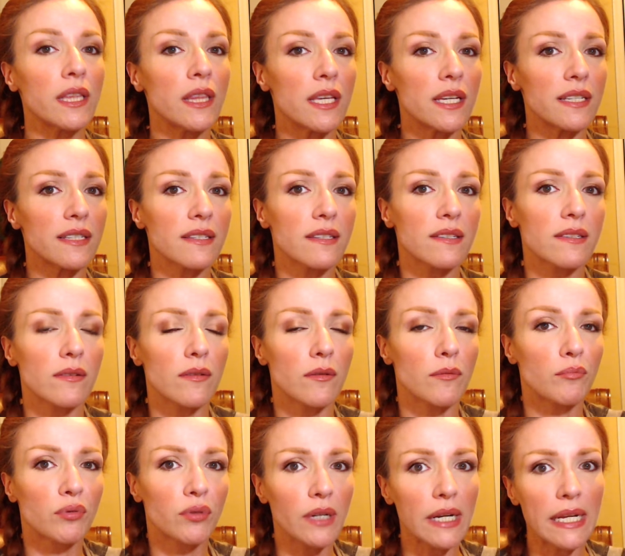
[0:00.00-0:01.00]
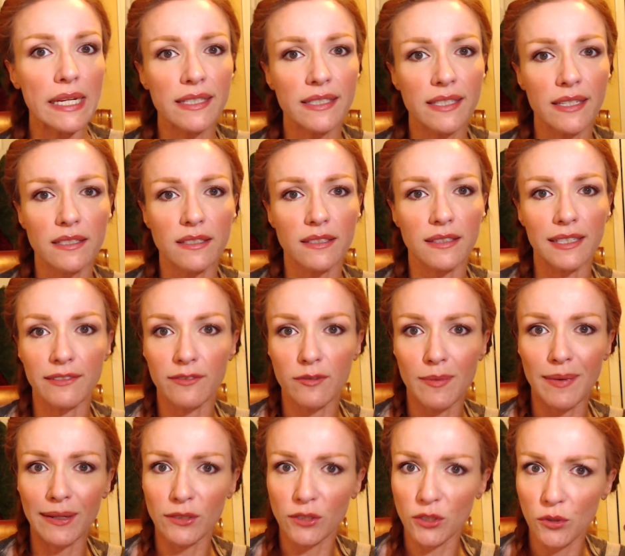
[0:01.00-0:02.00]
this pretty consistently for
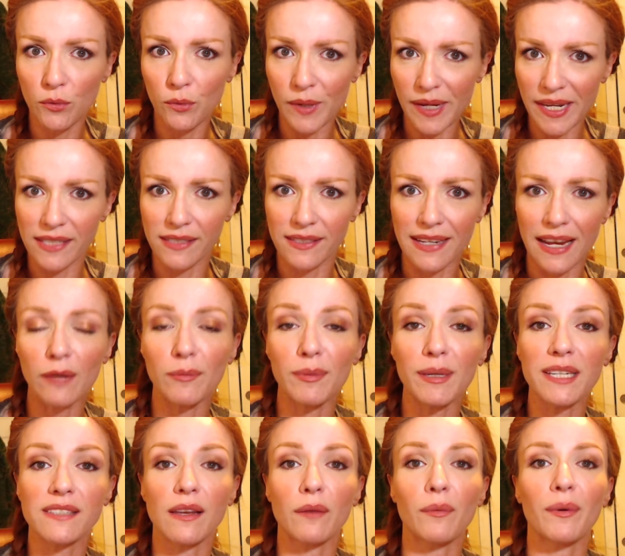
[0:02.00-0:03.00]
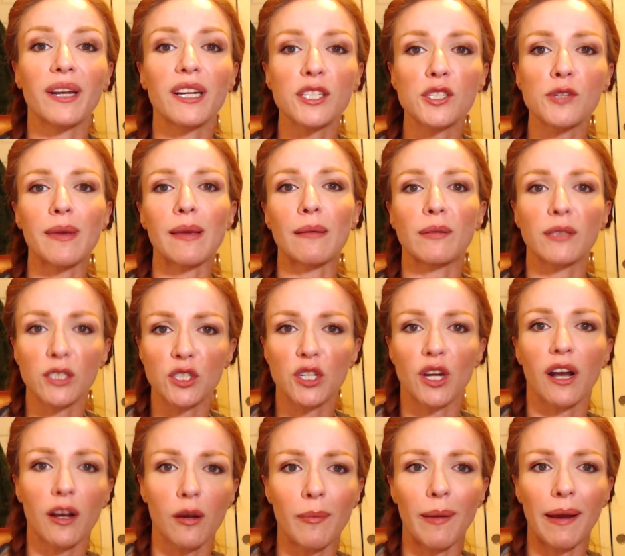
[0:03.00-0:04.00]
about 2 weeks now because I wanted to be able to
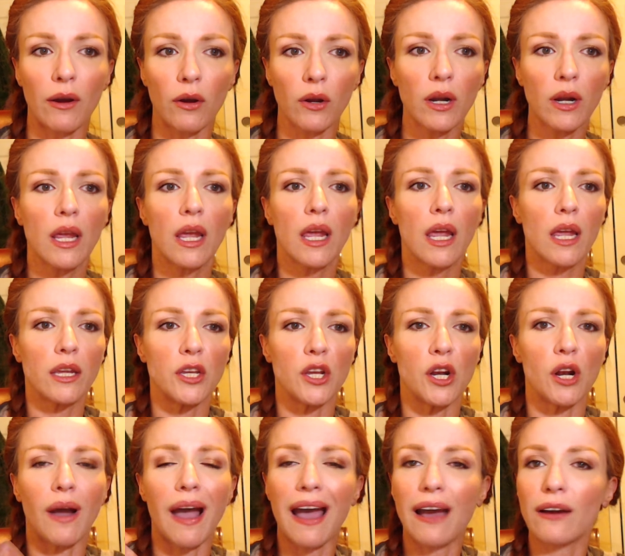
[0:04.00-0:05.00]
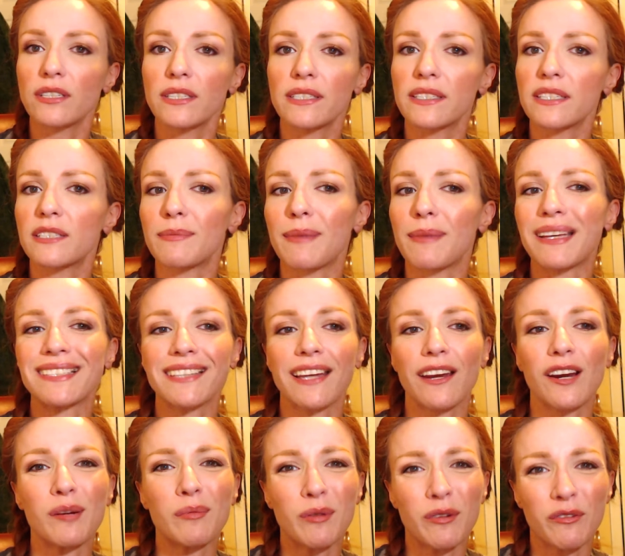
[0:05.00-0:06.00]
talk about, you know, how does this
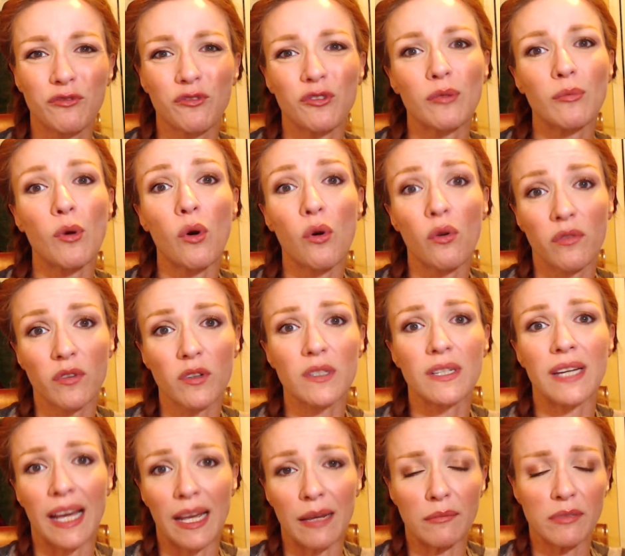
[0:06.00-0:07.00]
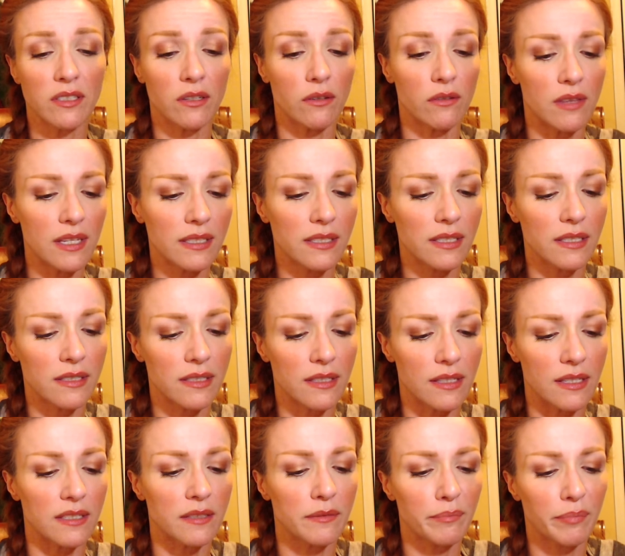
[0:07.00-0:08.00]
mascara perform over time? So this is
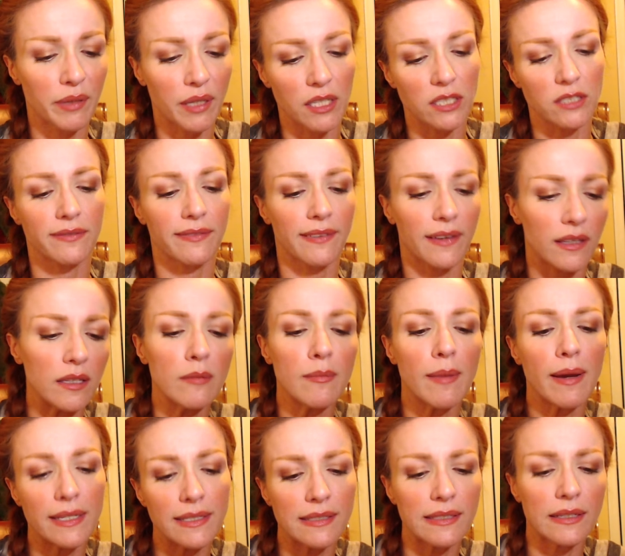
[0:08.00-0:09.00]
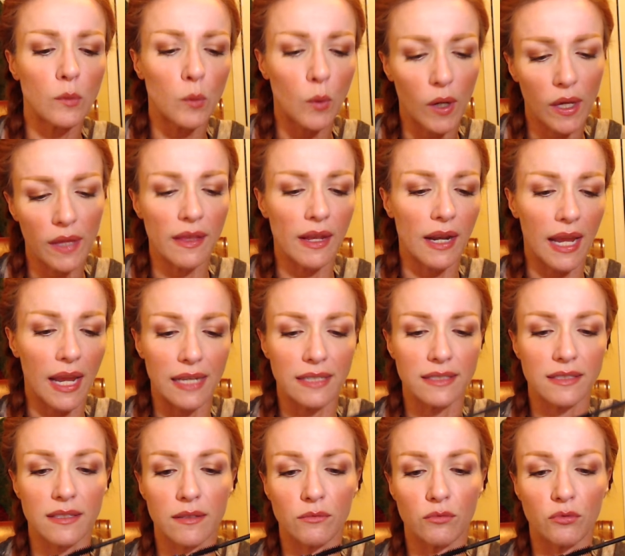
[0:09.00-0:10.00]
this Plush volumizing one that has
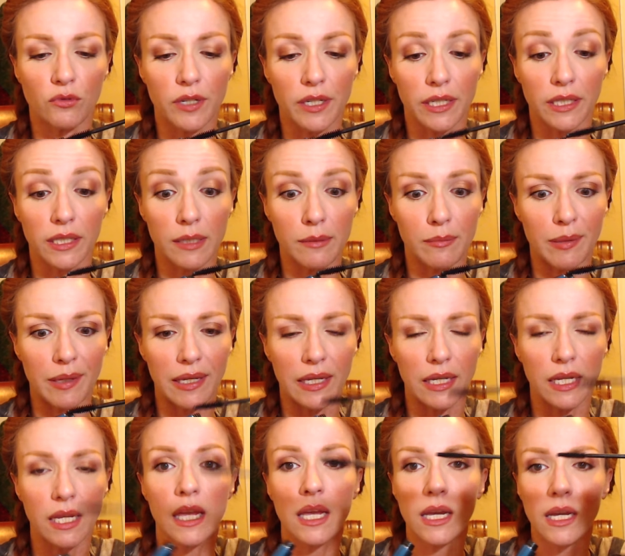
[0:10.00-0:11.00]
the really big